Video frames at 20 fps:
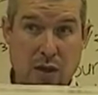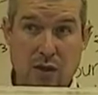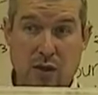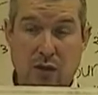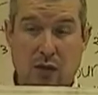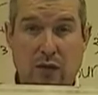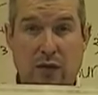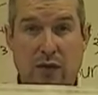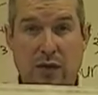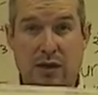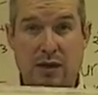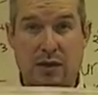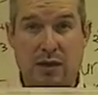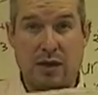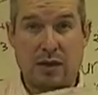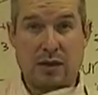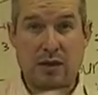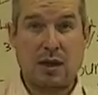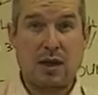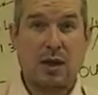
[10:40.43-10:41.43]
So for
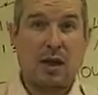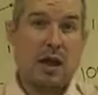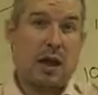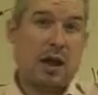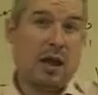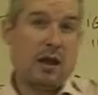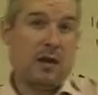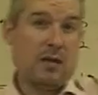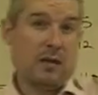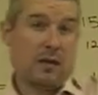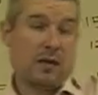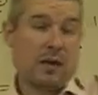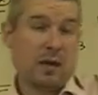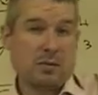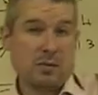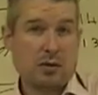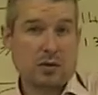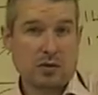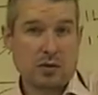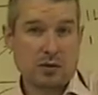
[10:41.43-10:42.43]
instance, if
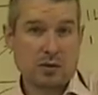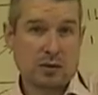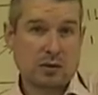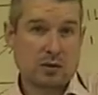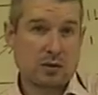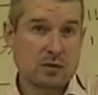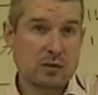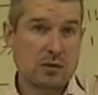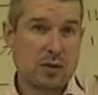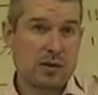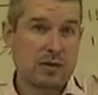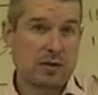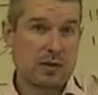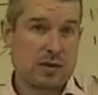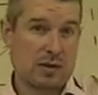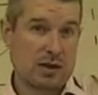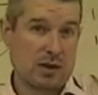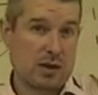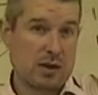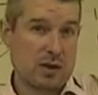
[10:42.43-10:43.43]
Gaberhall School made the
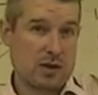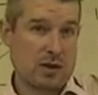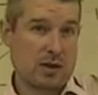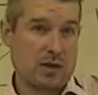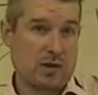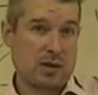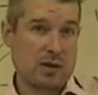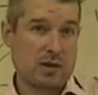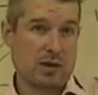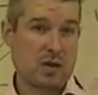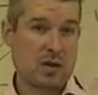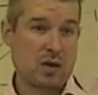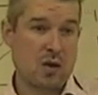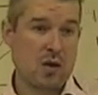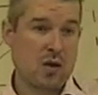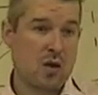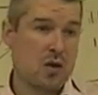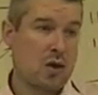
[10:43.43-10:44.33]
decision that